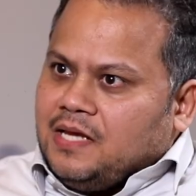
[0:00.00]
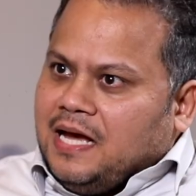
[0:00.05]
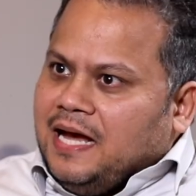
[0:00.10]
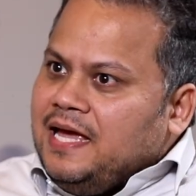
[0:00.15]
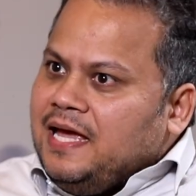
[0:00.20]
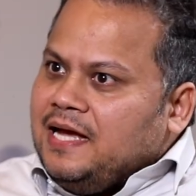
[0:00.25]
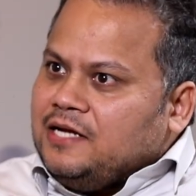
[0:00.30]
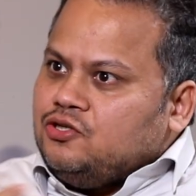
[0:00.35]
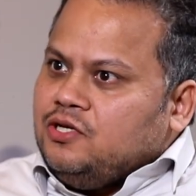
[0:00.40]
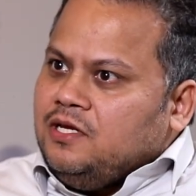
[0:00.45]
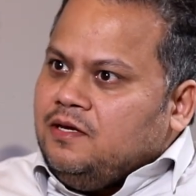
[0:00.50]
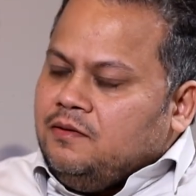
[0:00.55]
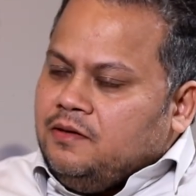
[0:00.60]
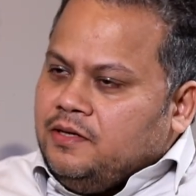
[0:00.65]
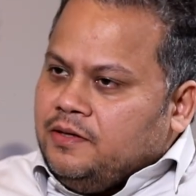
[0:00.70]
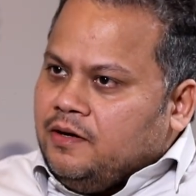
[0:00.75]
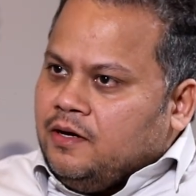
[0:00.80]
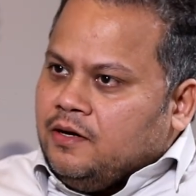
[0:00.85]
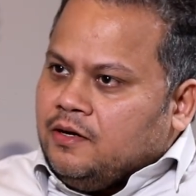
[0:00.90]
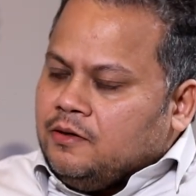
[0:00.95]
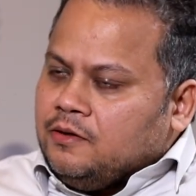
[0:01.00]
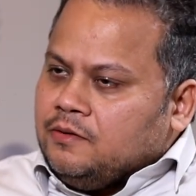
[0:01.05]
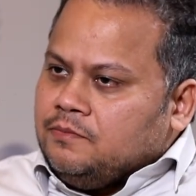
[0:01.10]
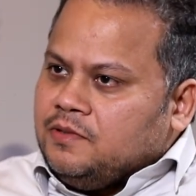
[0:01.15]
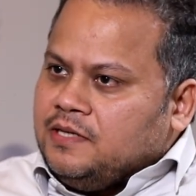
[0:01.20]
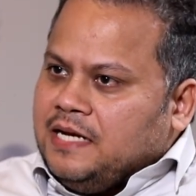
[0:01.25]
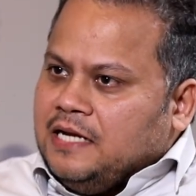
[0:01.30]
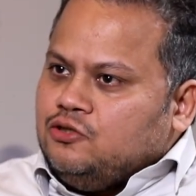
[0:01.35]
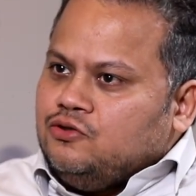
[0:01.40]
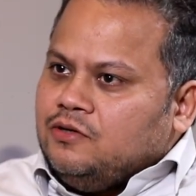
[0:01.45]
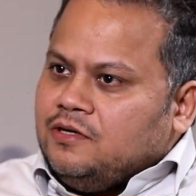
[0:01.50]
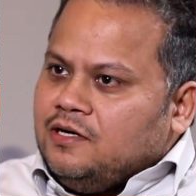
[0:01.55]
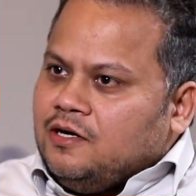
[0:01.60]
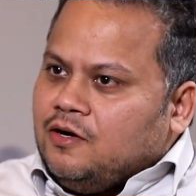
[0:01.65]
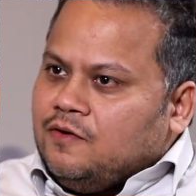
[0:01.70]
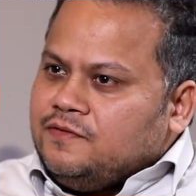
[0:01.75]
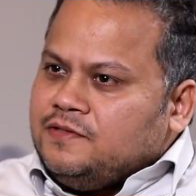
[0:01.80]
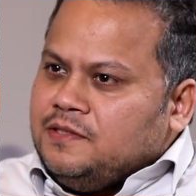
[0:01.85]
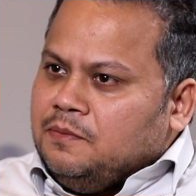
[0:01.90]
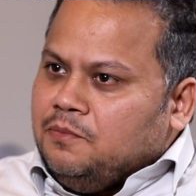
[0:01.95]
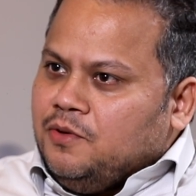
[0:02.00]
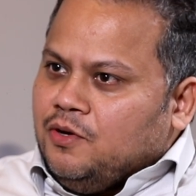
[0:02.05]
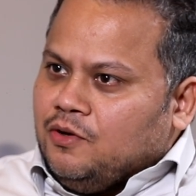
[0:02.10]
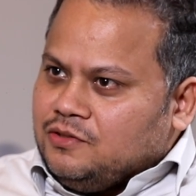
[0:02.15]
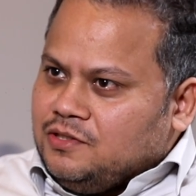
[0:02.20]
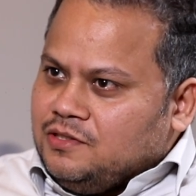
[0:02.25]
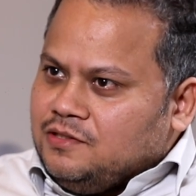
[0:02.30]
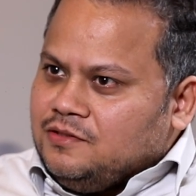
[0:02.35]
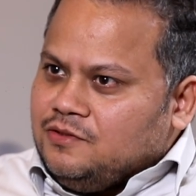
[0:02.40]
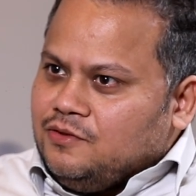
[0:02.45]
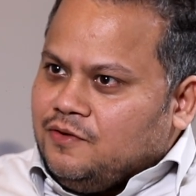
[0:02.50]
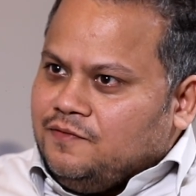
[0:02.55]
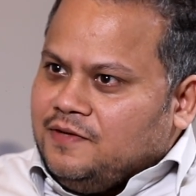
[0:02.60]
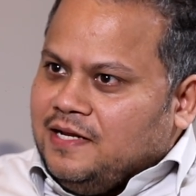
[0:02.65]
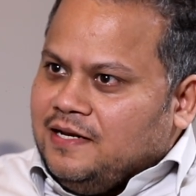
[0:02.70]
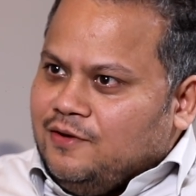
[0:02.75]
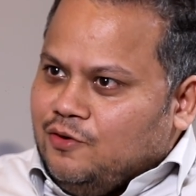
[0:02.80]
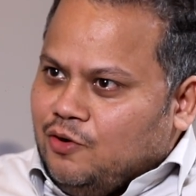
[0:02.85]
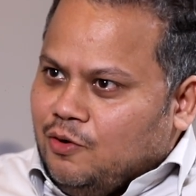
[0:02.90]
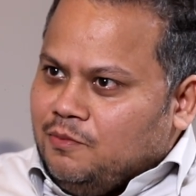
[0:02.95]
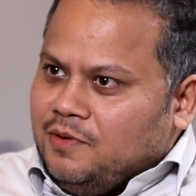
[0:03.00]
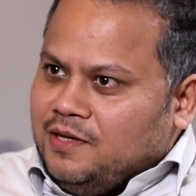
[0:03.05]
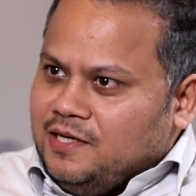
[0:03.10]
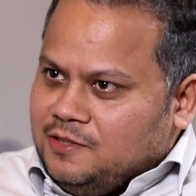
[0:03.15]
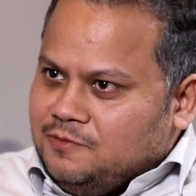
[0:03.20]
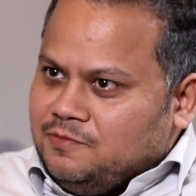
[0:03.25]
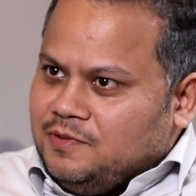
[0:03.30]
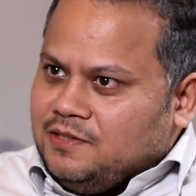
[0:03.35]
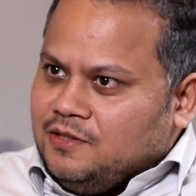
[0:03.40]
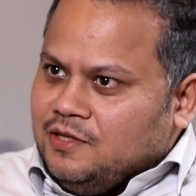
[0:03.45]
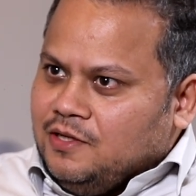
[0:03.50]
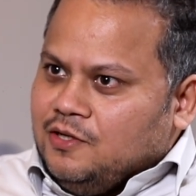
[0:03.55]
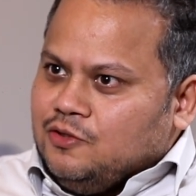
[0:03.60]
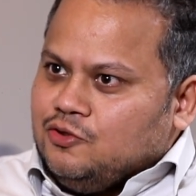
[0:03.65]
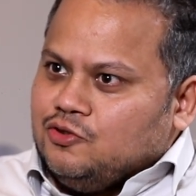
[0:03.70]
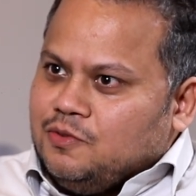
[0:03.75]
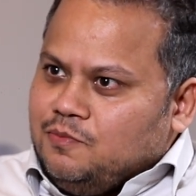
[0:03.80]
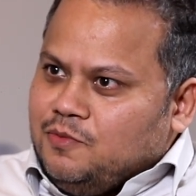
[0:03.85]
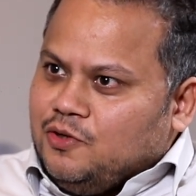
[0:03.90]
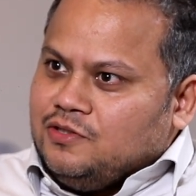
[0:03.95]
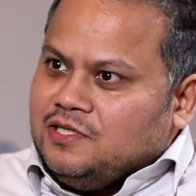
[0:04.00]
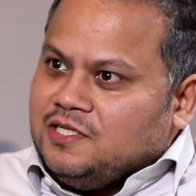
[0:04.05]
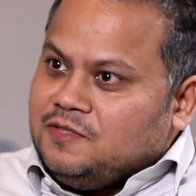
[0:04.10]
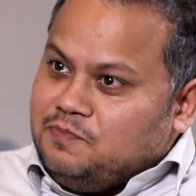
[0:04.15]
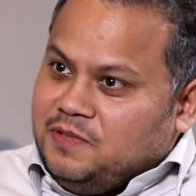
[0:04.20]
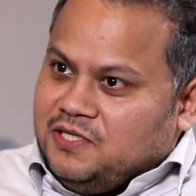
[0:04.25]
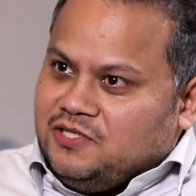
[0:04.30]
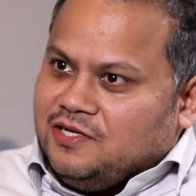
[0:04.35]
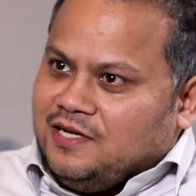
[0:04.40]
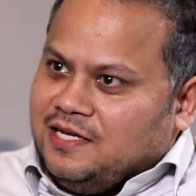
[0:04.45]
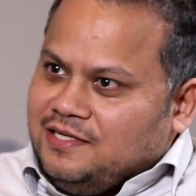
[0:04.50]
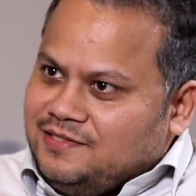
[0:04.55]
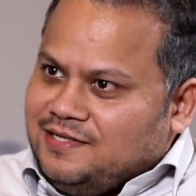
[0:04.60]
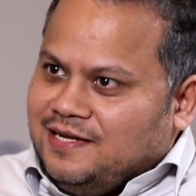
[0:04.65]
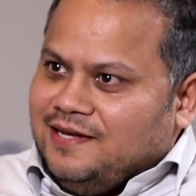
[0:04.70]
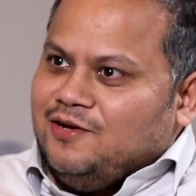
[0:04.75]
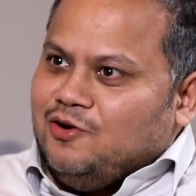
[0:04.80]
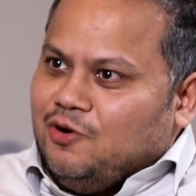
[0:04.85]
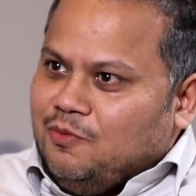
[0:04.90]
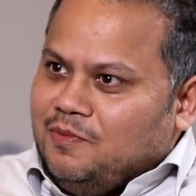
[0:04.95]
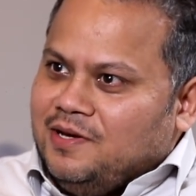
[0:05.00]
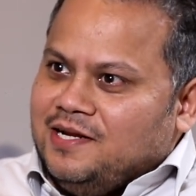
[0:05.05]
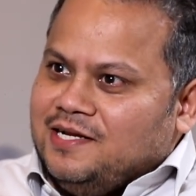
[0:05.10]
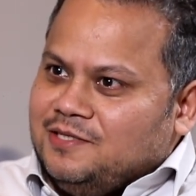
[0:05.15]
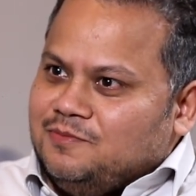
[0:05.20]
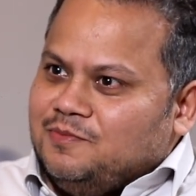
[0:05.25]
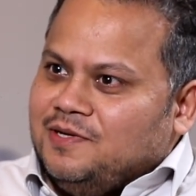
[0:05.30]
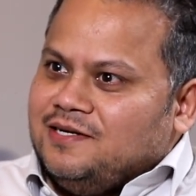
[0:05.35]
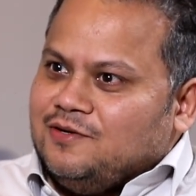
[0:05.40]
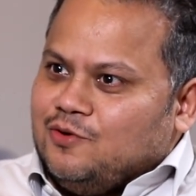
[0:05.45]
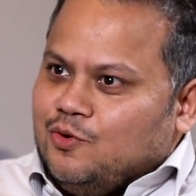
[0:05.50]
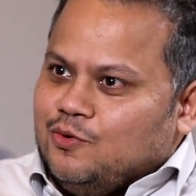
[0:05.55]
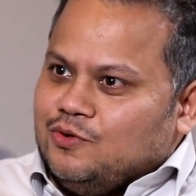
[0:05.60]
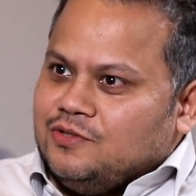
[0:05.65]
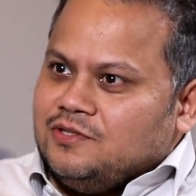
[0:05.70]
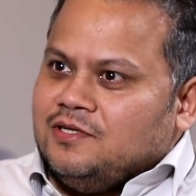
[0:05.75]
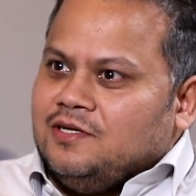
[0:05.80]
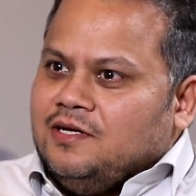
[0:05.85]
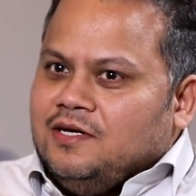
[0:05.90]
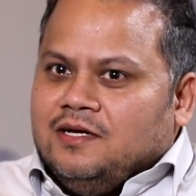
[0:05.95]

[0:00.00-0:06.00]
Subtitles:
I actually graduated out of Symbiosis Institute of Telecom Management. So Symbiosis is a specialized telecom management course.